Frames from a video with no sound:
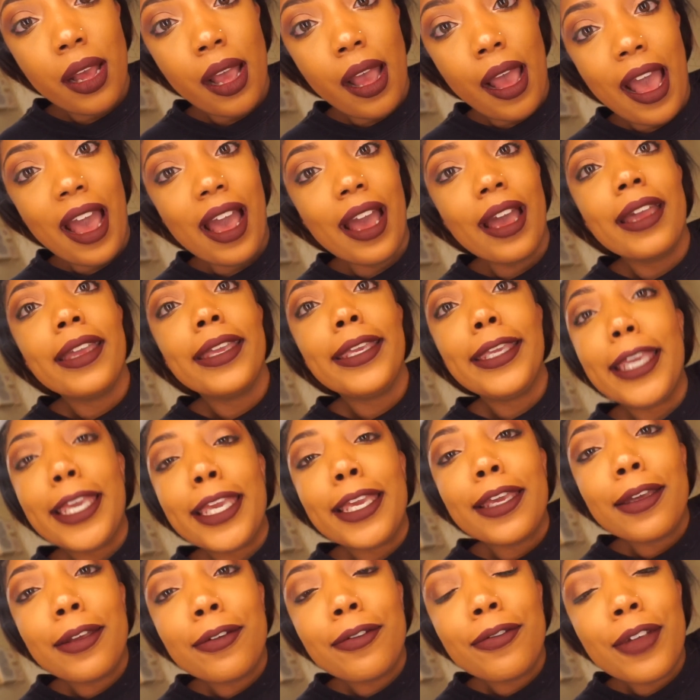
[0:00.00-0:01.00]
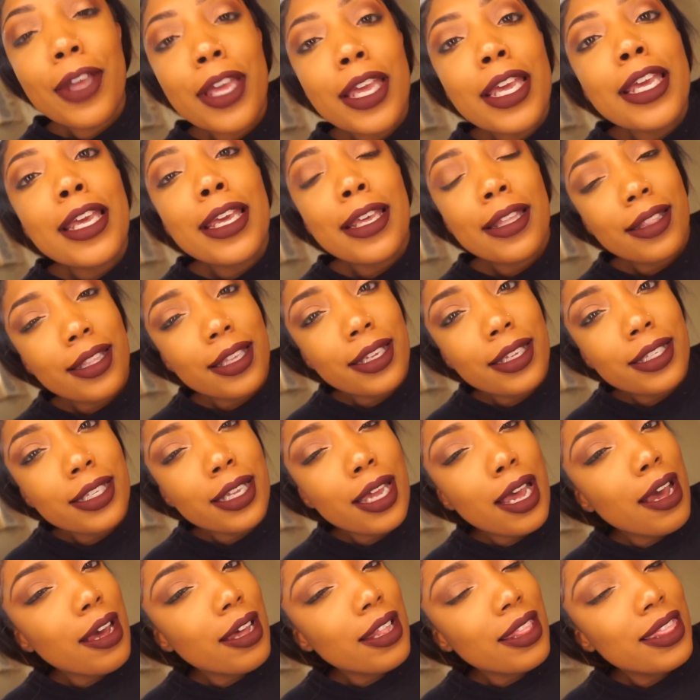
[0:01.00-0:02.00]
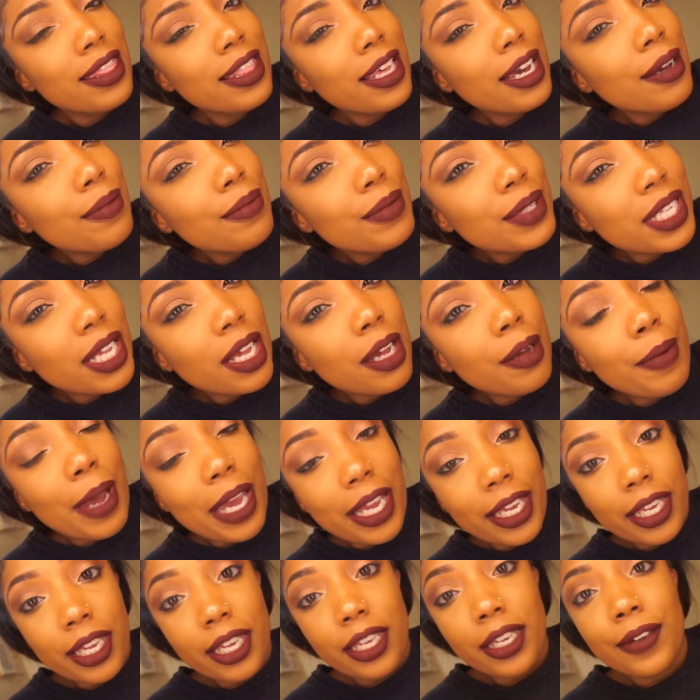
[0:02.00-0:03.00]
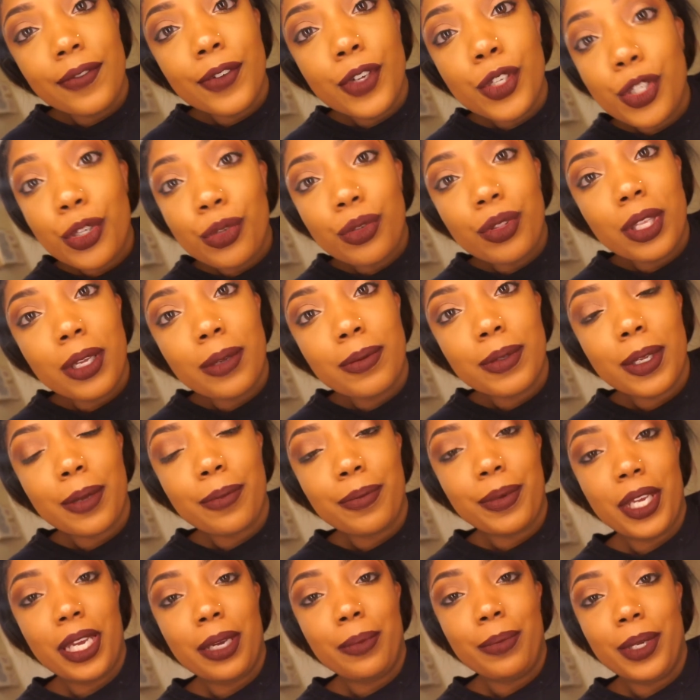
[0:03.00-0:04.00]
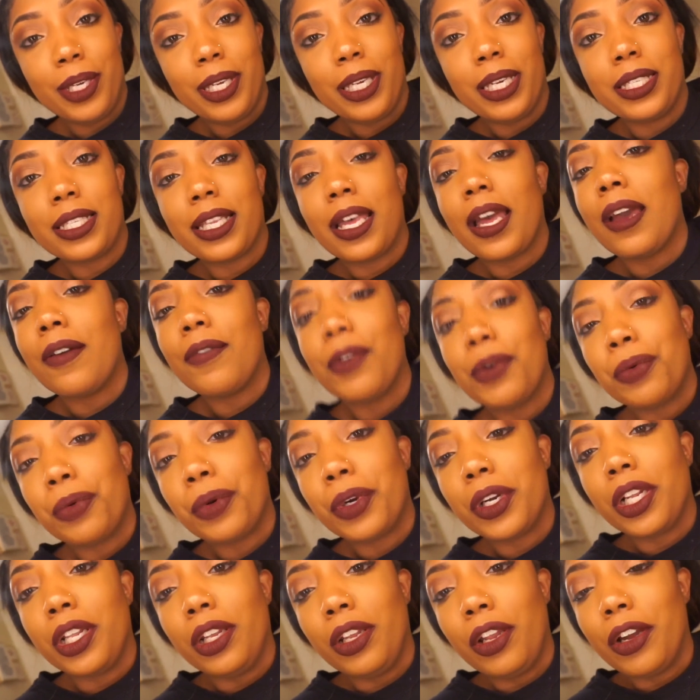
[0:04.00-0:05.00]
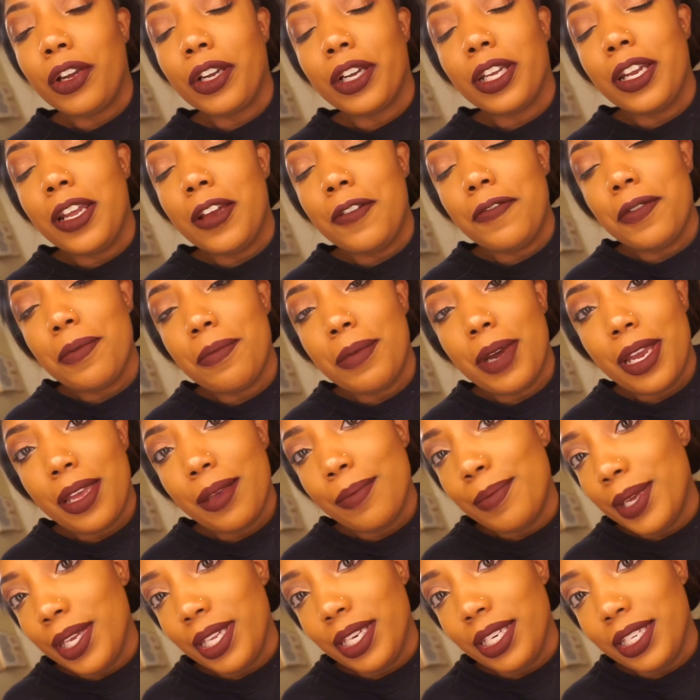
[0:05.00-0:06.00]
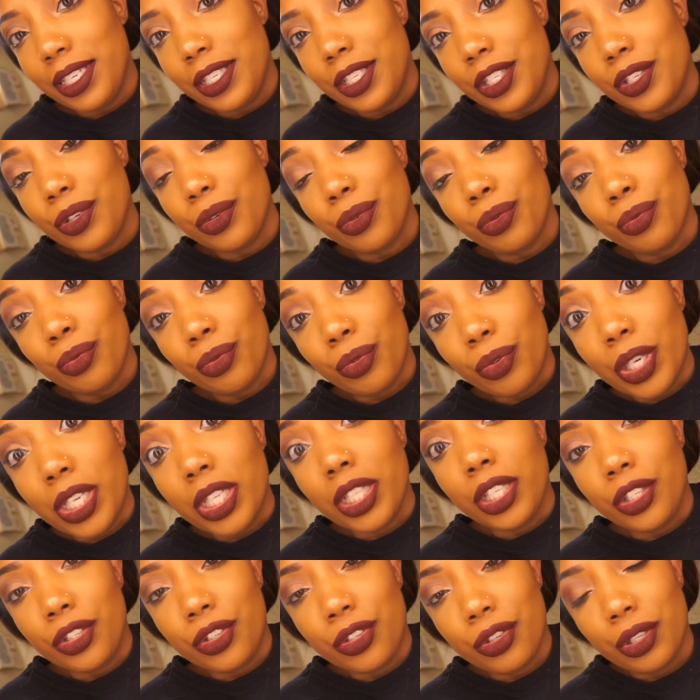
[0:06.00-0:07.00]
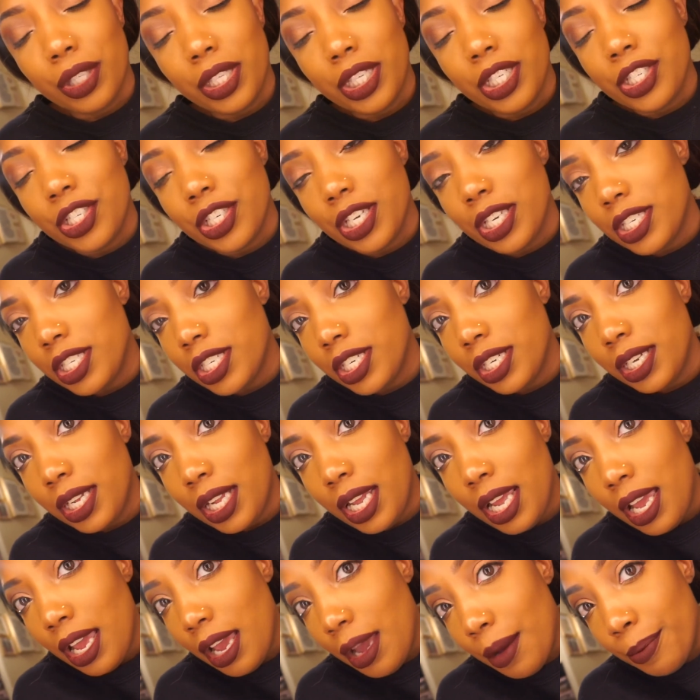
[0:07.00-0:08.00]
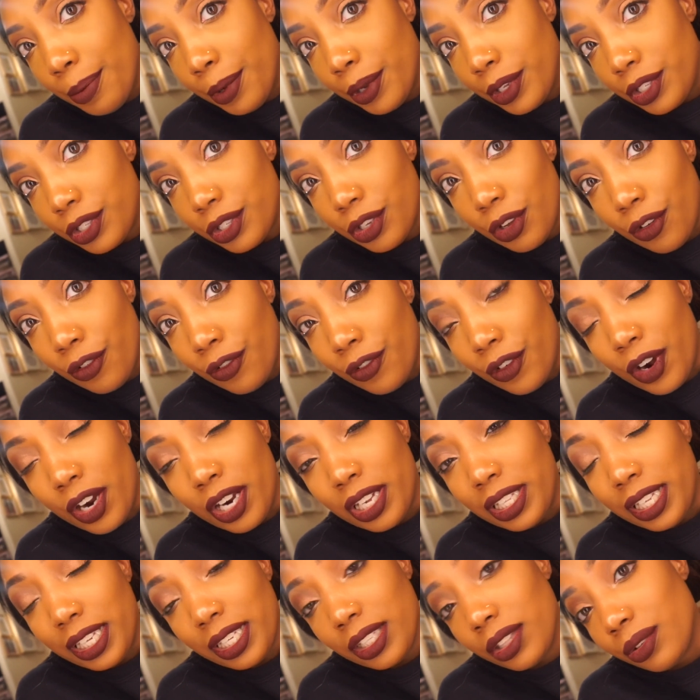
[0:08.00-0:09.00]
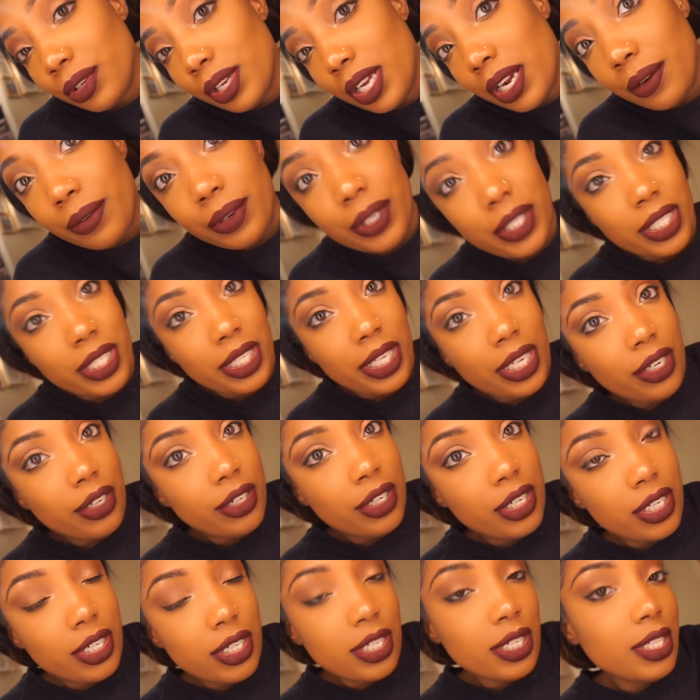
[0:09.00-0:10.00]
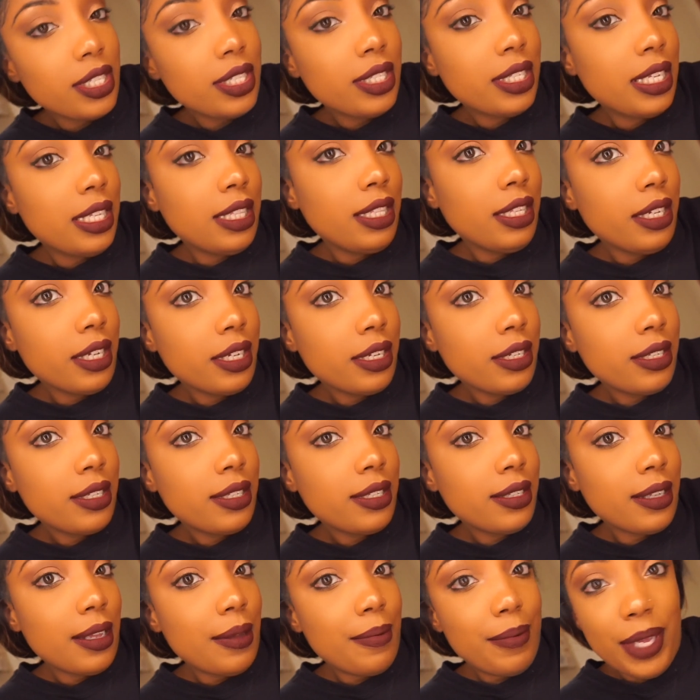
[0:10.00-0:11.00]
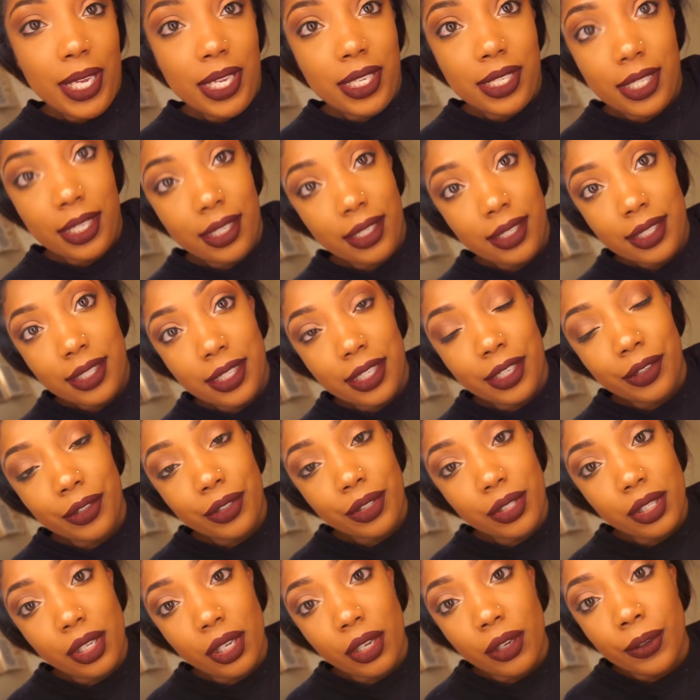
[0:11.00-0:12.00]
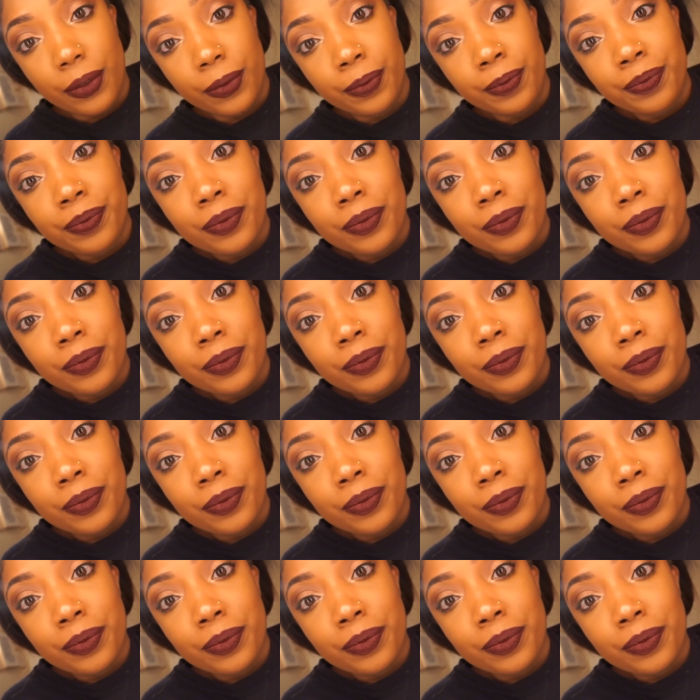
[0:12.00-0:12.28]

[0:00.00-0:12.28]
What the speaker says: I give this a thumbs up. I can't give it 2 thumbs up yet because I haven't worn it long enough, in my opinion, to really truly judge it. But so far, like 3 hours later, it looks amazing still. So